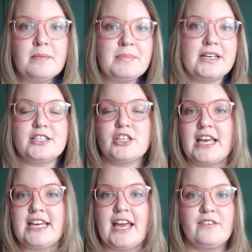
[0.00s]
because
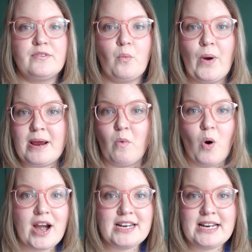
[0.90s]
they give way
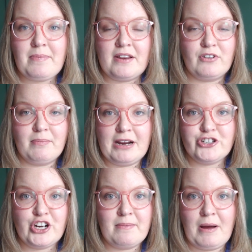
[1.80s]
more in-depth
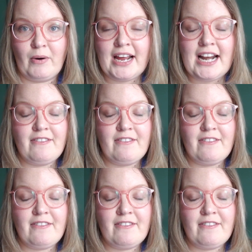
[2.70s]
information about it,